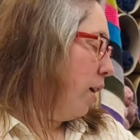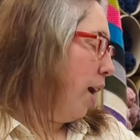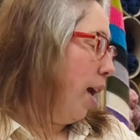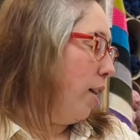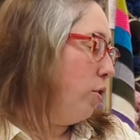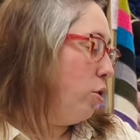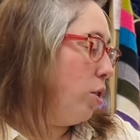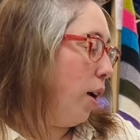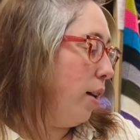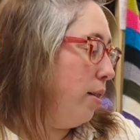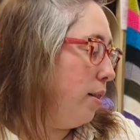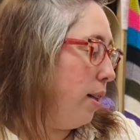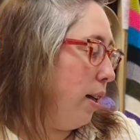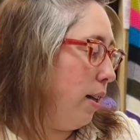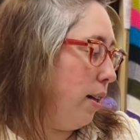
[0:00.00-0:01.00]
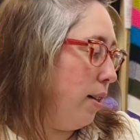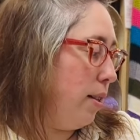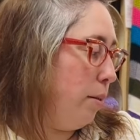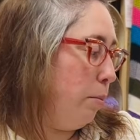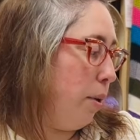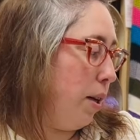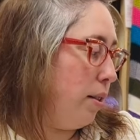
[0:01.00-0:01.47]
Enchanting
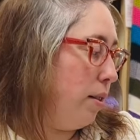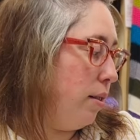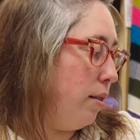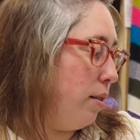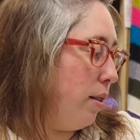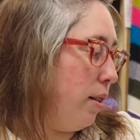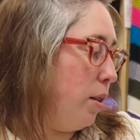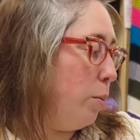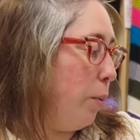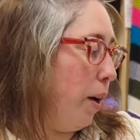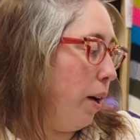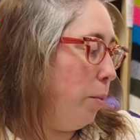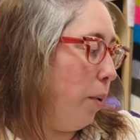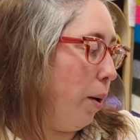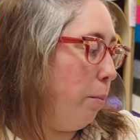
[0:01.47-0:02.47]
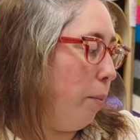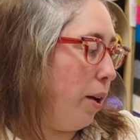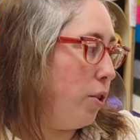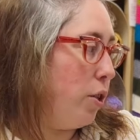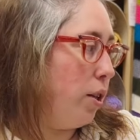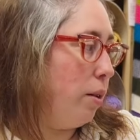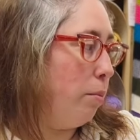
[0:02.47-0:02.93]
knitting patterns inspired by
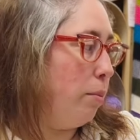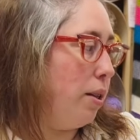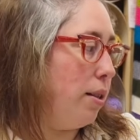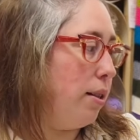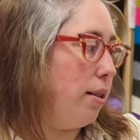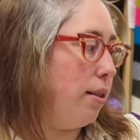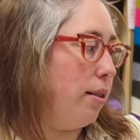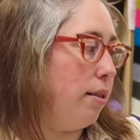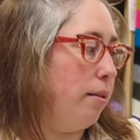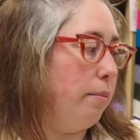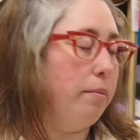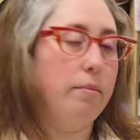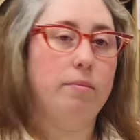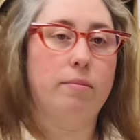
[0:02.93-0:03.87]
magic and mysticism.